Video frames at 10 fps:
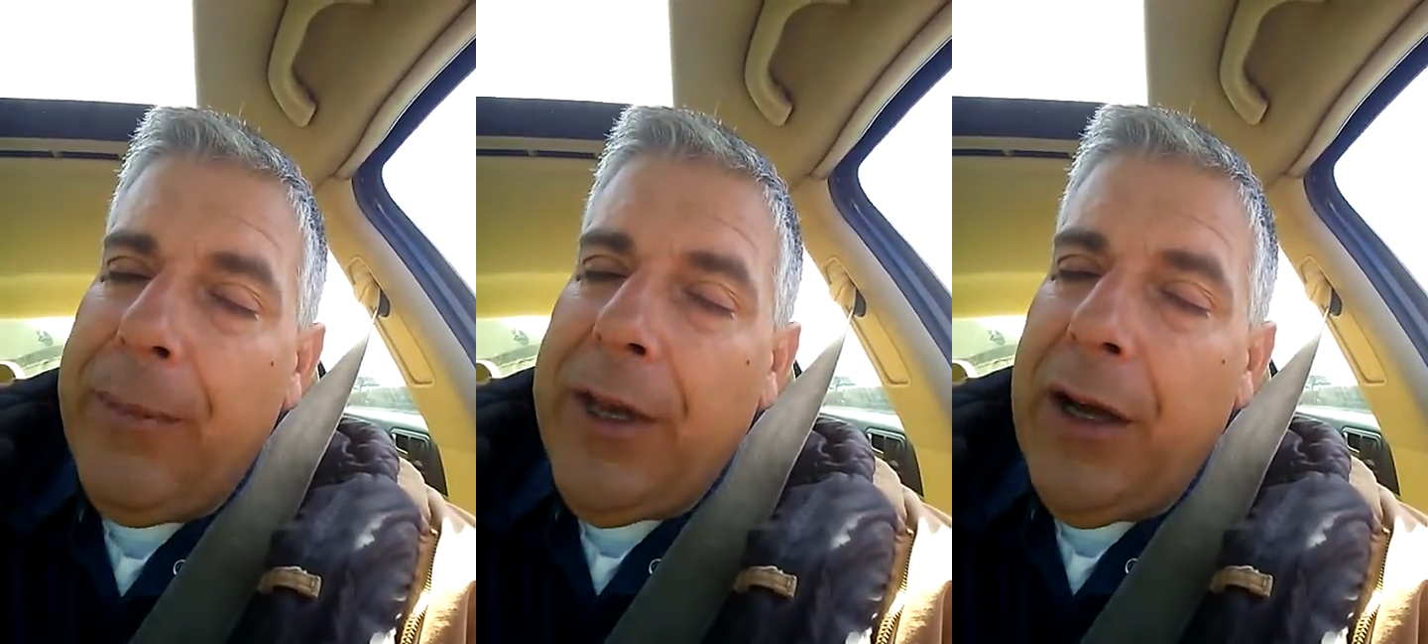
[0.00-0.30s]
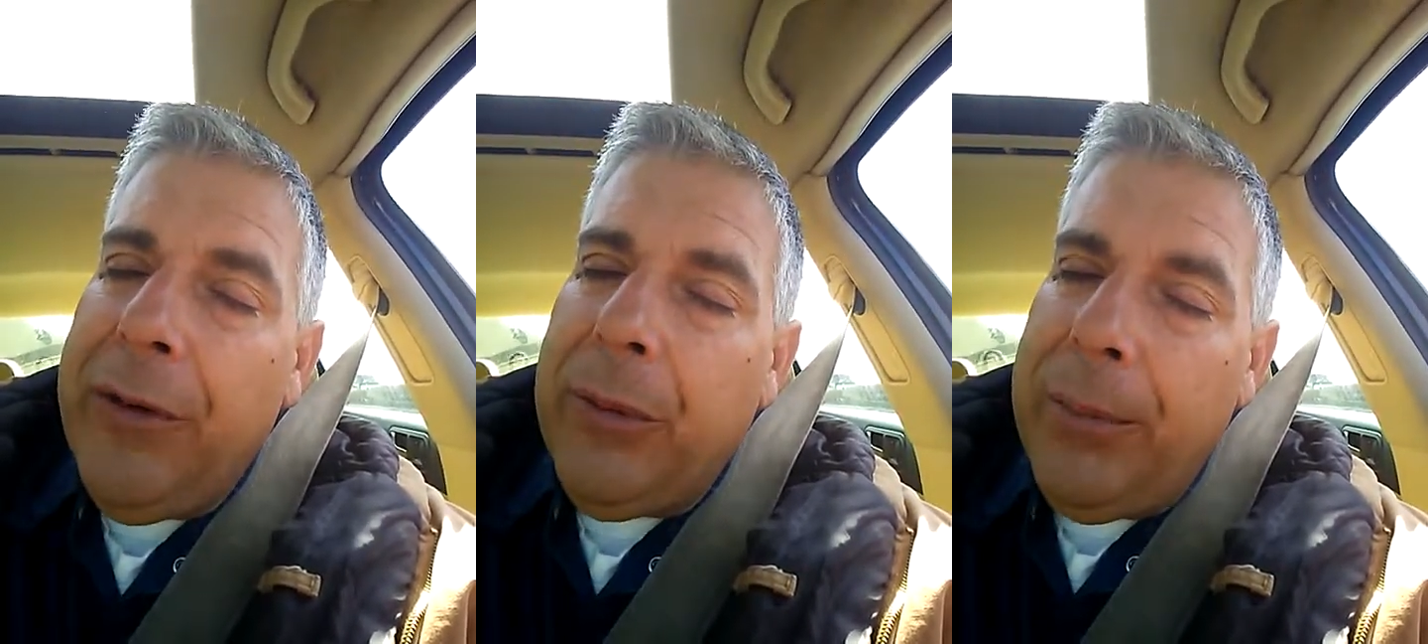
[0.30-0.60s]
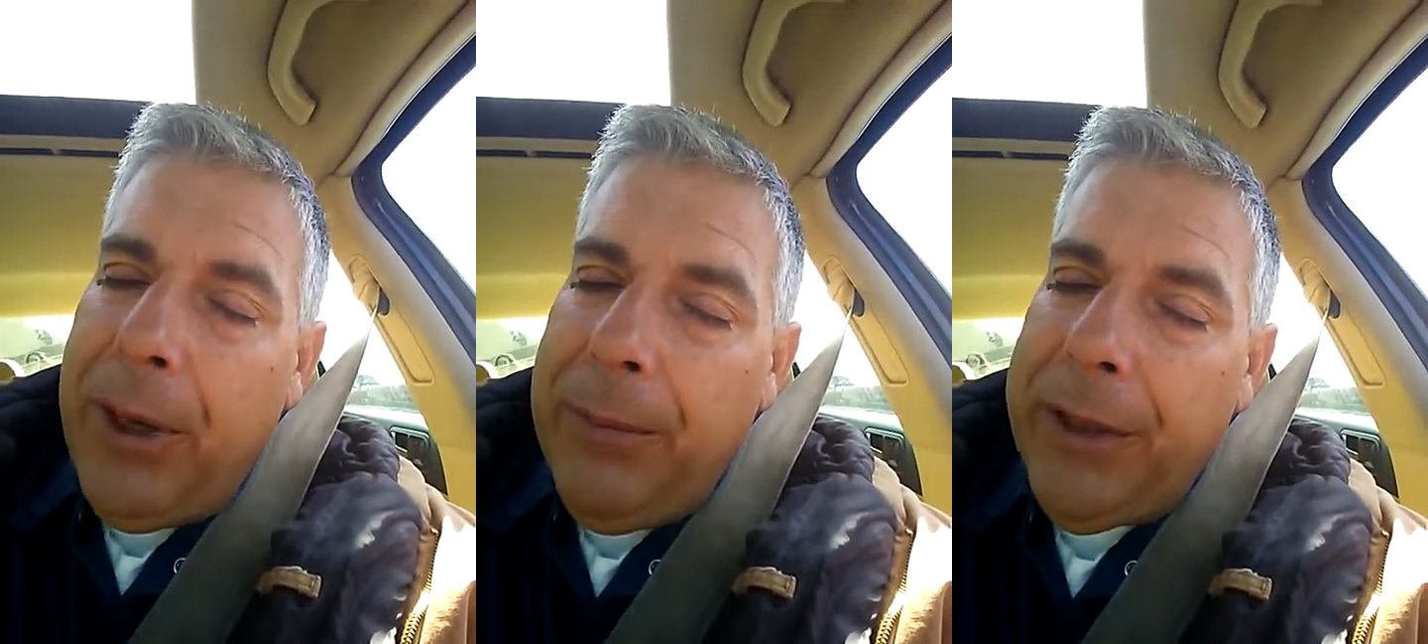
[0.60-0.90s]
the other
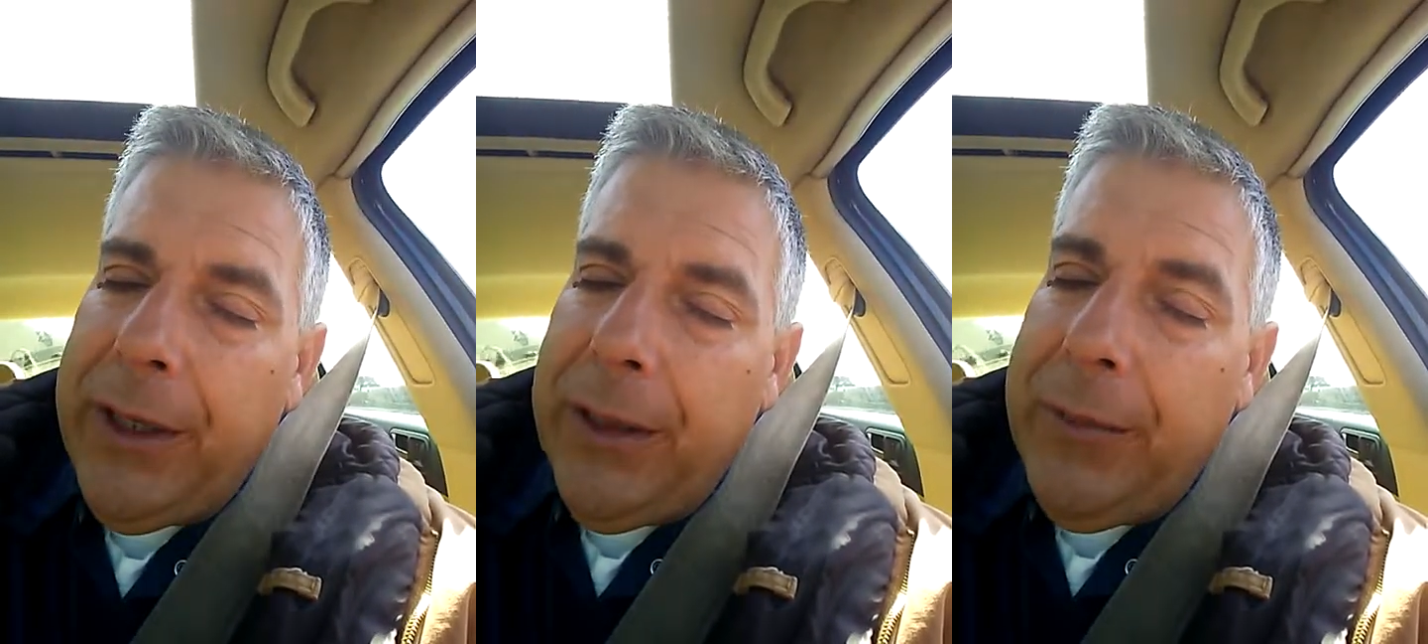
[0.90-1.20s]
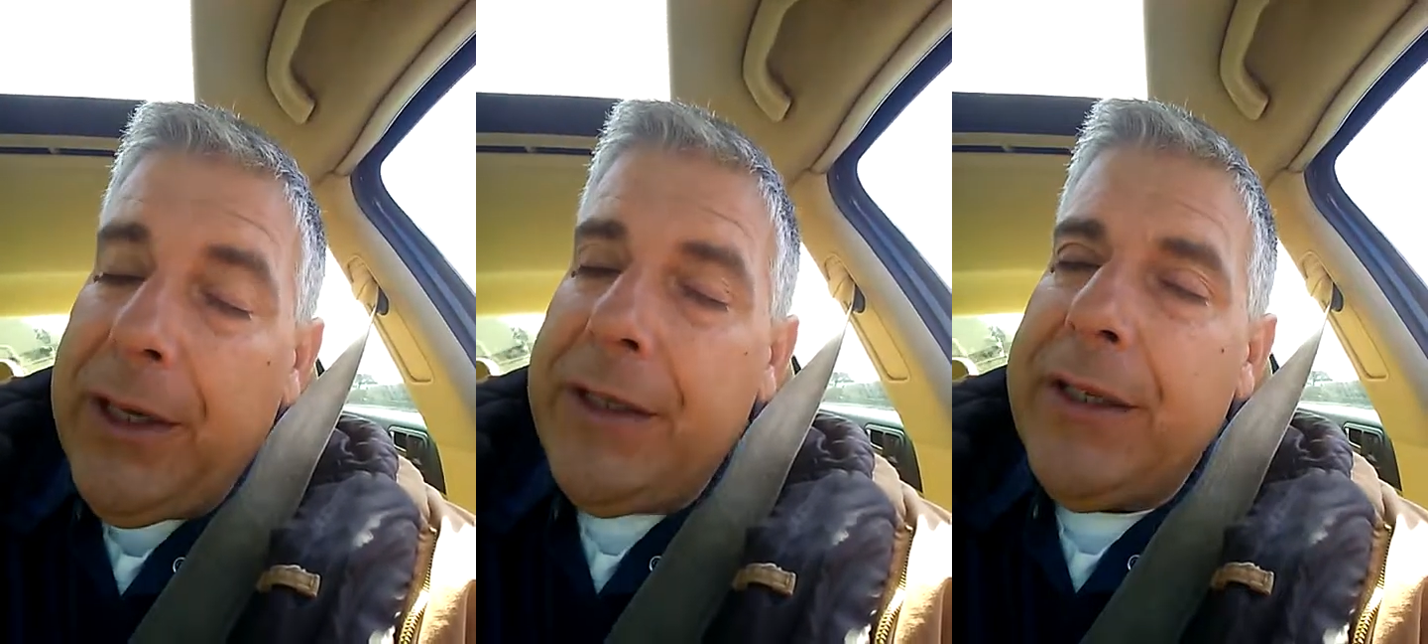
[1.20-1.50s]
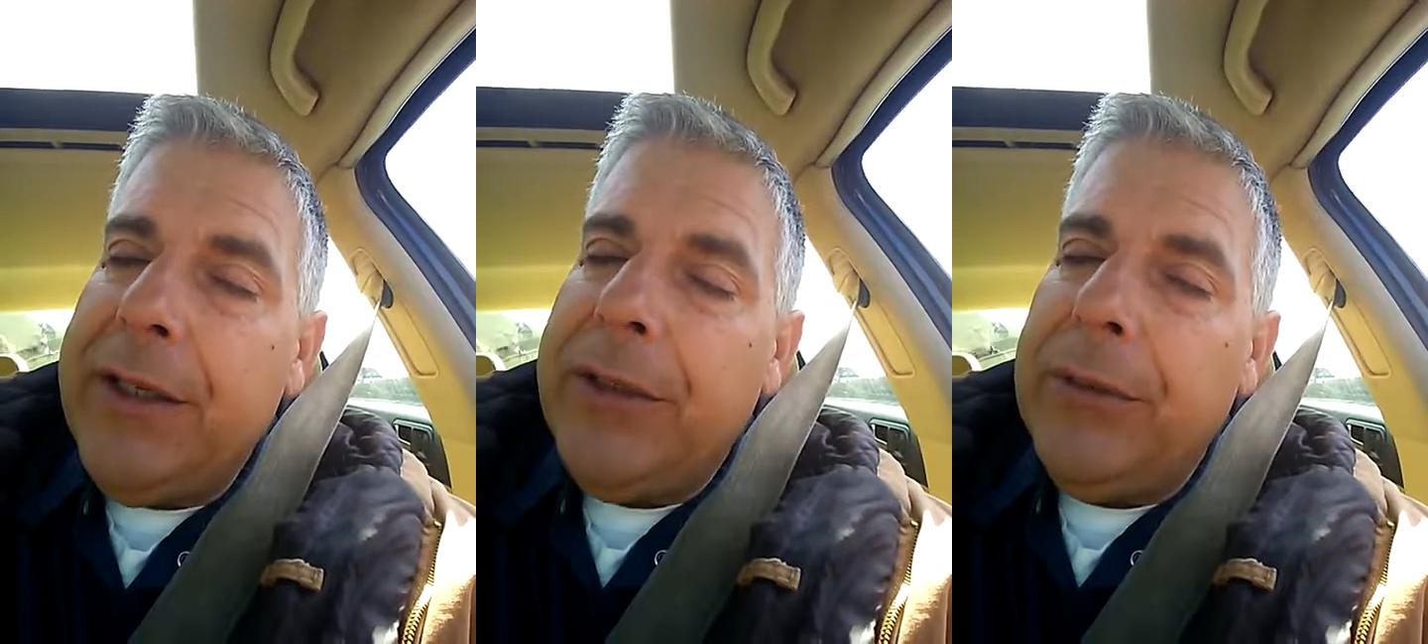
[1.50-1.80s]
Republican, because
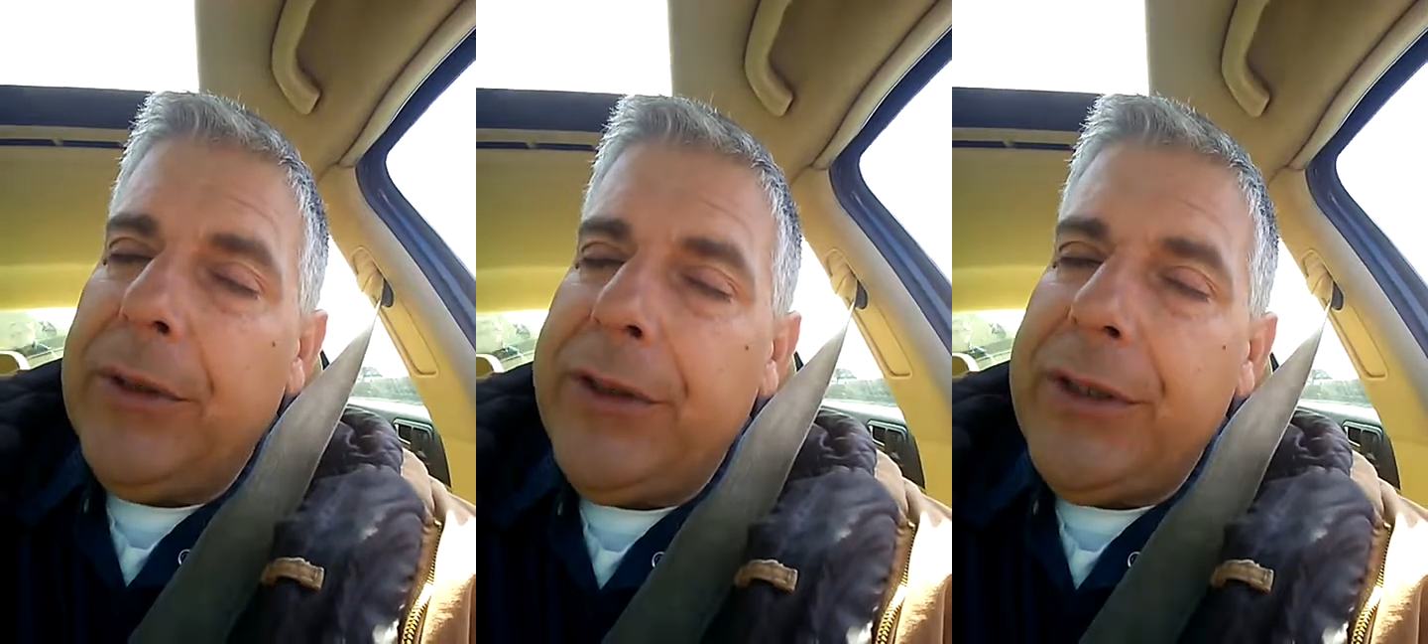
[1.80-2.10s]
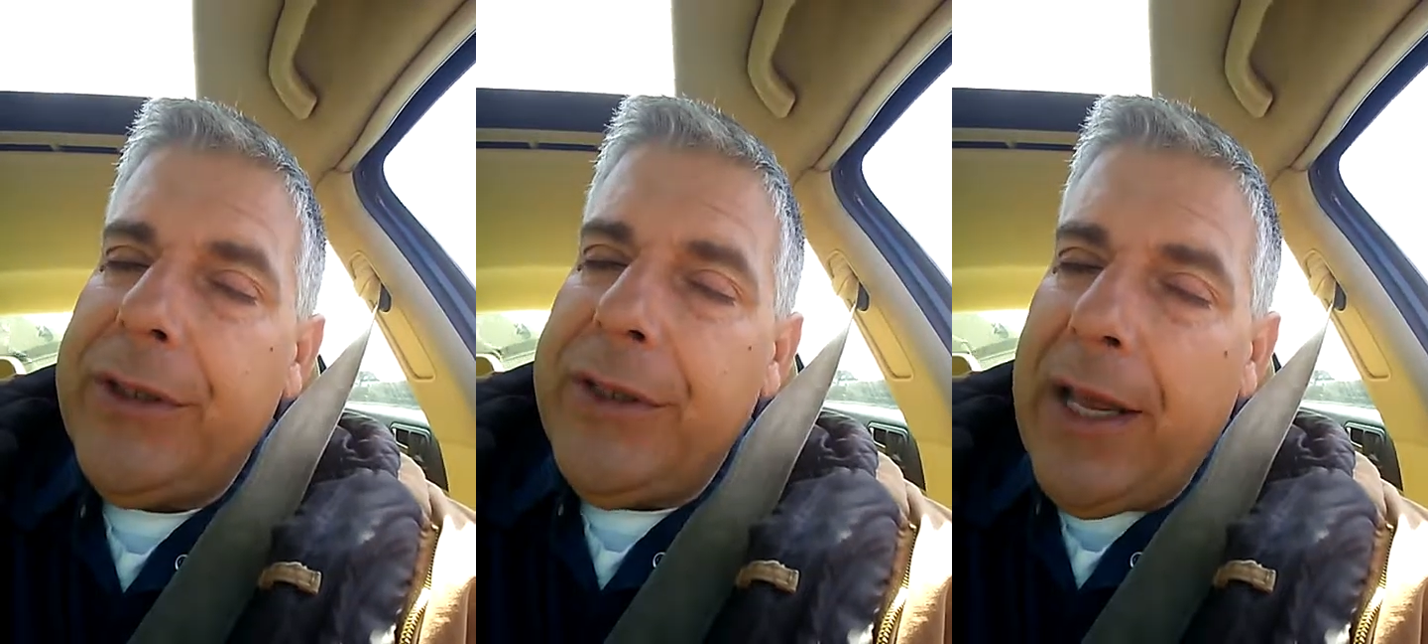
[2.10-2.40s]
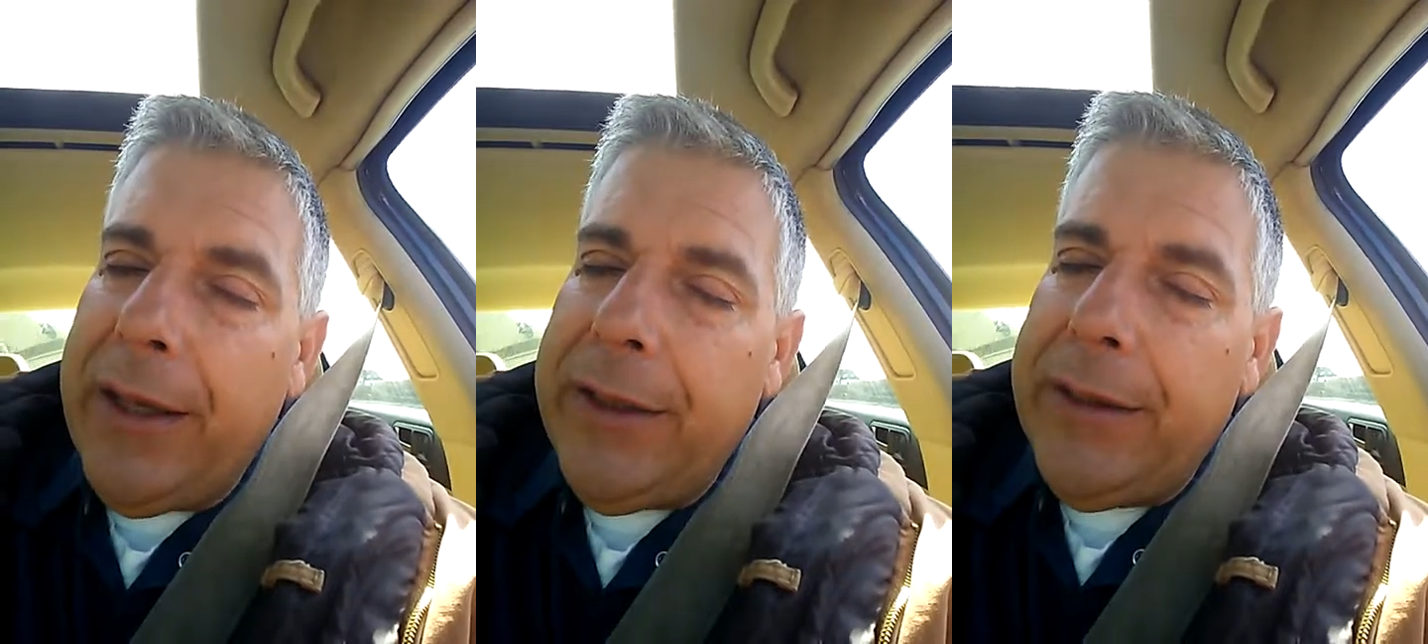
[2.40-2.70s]
he is a religious
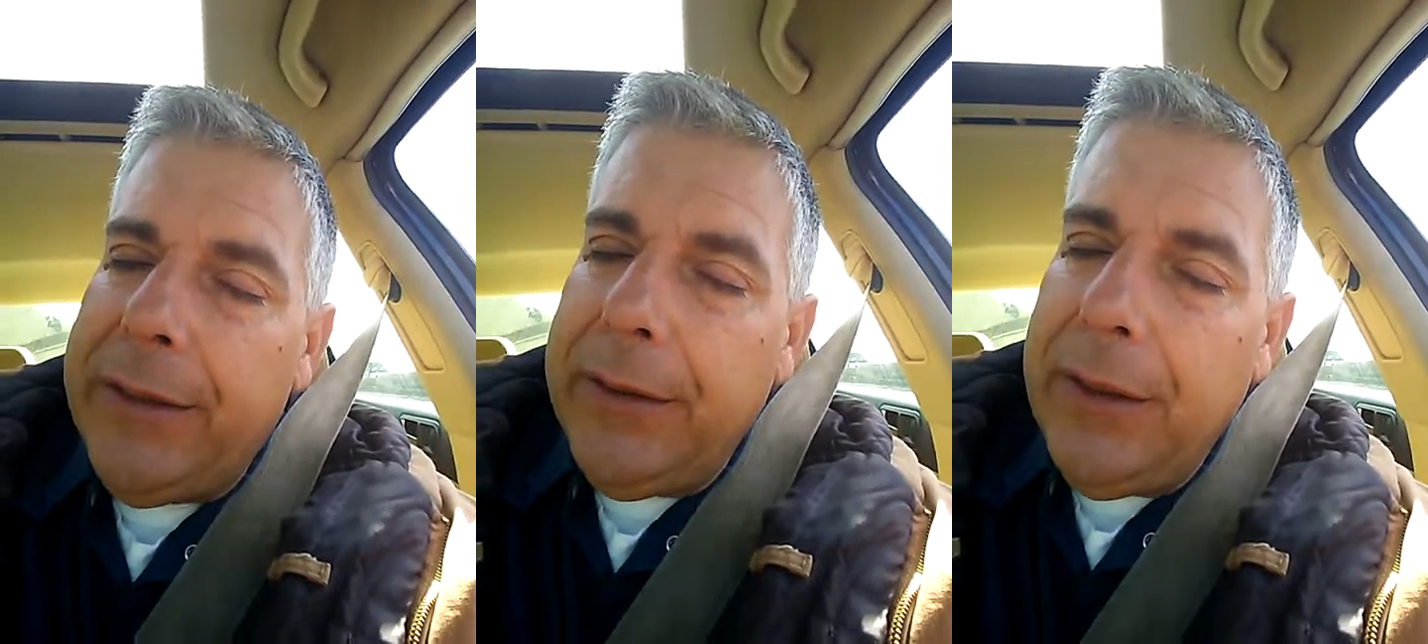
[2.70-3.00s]
zealot.